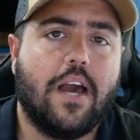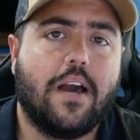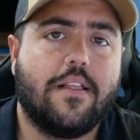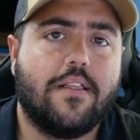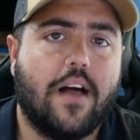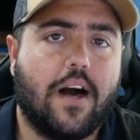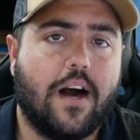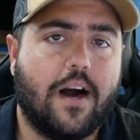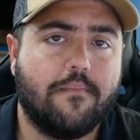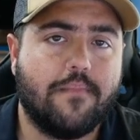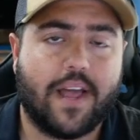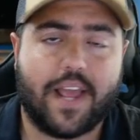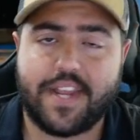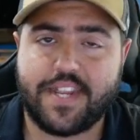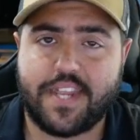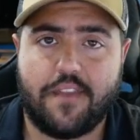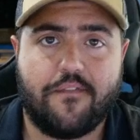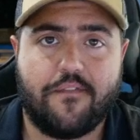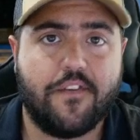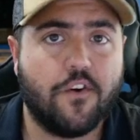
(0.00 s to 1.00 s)
like I
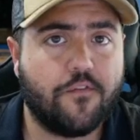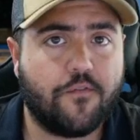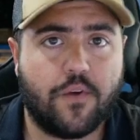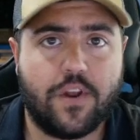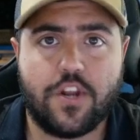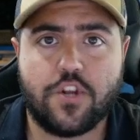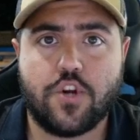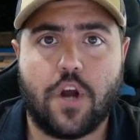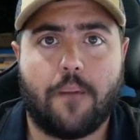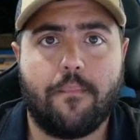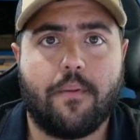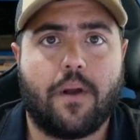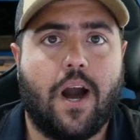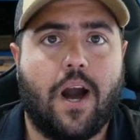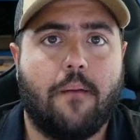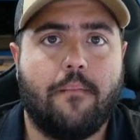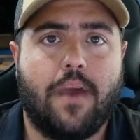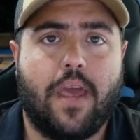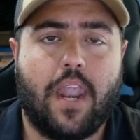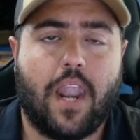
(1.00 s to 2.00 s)
said, feel free to drop a
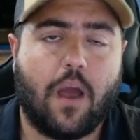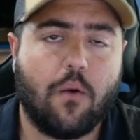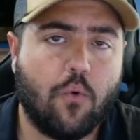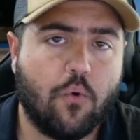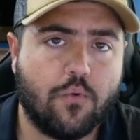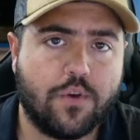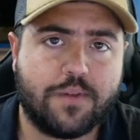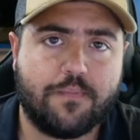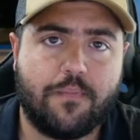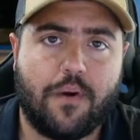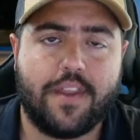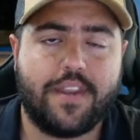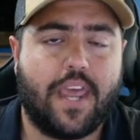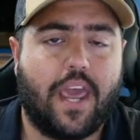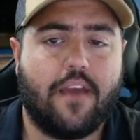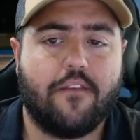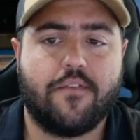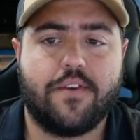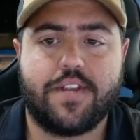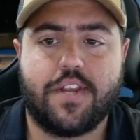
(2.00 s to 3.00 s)
comment and I will respond
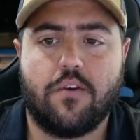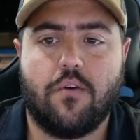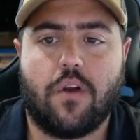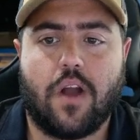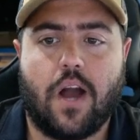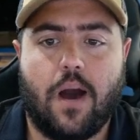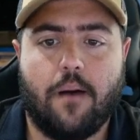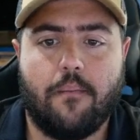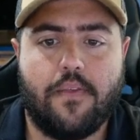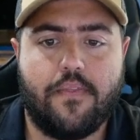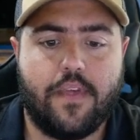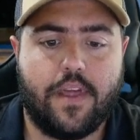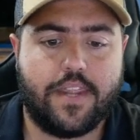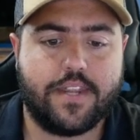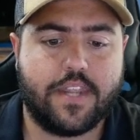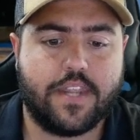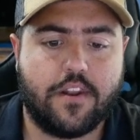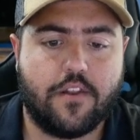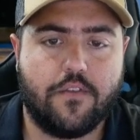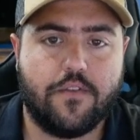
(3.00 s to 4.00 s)
to every single comment that
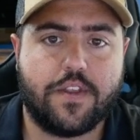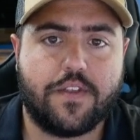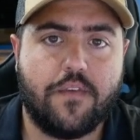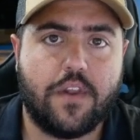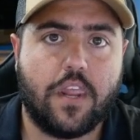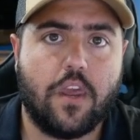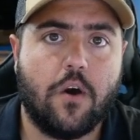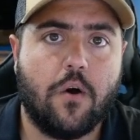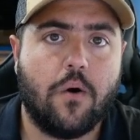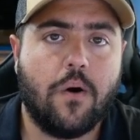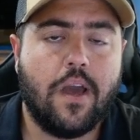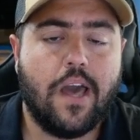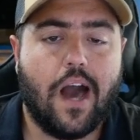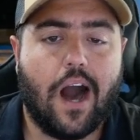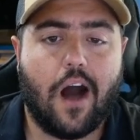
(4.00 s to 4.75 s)
is under this video.